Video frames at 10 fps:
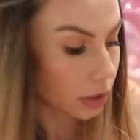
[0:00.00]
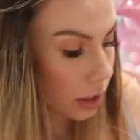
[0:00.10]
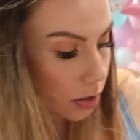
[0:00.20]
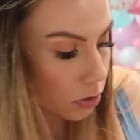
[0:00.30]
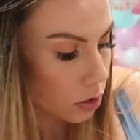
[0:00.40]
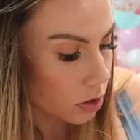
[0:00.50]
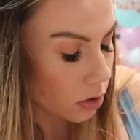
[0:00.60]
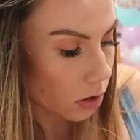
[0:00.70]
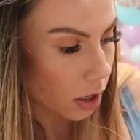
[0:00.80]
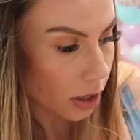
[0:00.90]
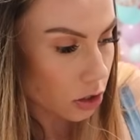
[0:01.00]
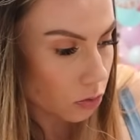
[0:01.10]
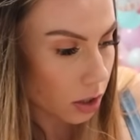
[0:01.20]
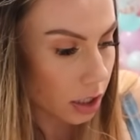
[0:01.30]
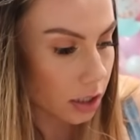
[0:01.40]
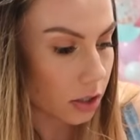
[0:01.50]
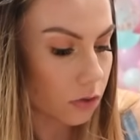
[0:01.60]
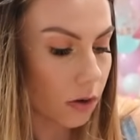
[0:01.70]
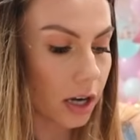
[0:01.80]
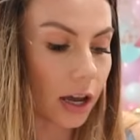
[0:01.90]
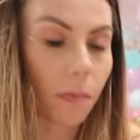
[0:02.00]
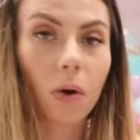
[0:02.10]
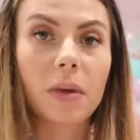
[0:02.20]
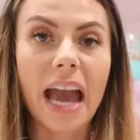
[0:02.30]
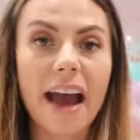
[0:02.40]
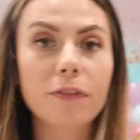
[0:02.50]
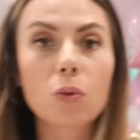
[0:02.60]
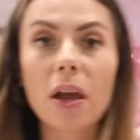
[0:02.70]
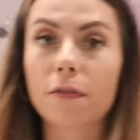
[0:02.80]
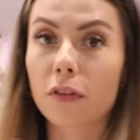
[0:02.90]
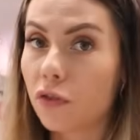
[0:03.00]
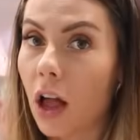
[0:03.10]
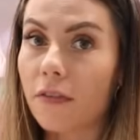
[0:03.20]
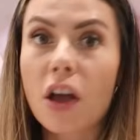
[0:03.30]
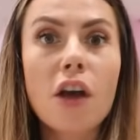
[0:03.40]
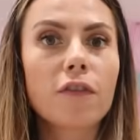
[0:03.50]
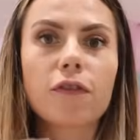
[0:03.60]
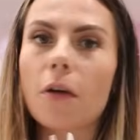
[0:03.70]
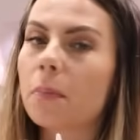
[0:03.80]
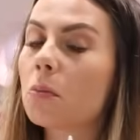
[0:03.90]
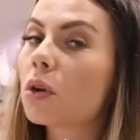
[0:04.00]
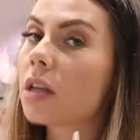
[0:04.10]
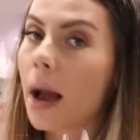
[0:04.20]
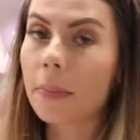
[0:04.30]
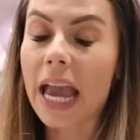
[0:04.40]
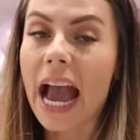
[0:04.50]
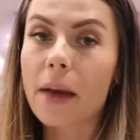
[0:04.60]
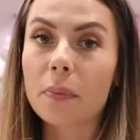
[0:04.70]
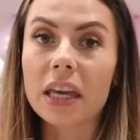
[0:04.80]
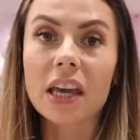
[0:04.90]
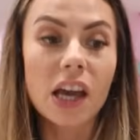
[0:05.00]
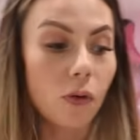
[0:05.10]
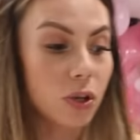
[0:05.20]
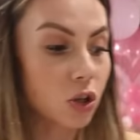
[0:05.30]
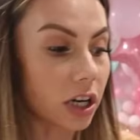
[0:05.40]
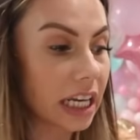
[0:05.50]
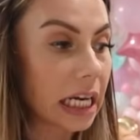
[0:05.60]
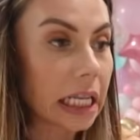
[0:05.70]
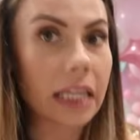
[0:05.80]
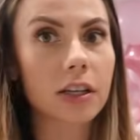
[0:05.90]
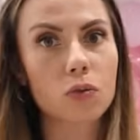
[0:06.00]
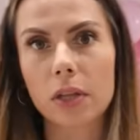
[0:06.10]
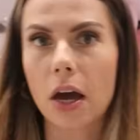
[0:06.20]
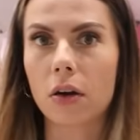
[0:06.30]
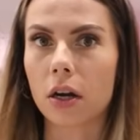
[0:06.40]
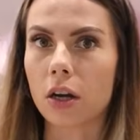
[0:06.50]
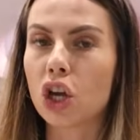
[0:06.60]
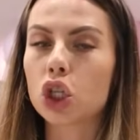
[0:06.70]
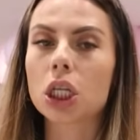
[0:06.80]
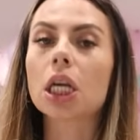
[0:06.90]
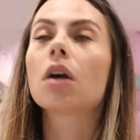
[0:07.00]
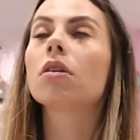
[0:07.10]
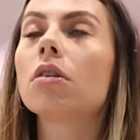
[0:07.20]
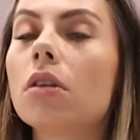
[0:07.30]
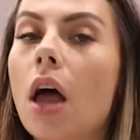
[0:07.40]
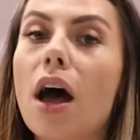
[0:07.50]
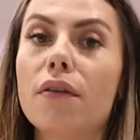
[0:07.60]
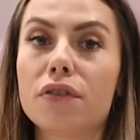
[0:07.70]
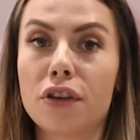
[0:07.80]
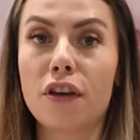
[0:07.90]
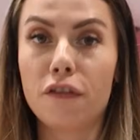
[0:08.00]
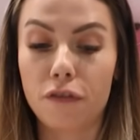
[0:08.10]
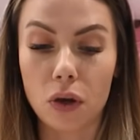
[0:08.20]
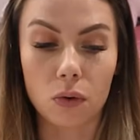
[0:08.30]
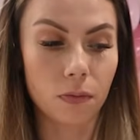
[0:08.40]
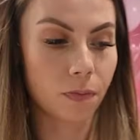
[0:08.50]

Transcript: These are just so good. I just wanna eat these right now, but we have to wait for Fluff. Fluffbean would not be happy if we started eating this without her. She loves food.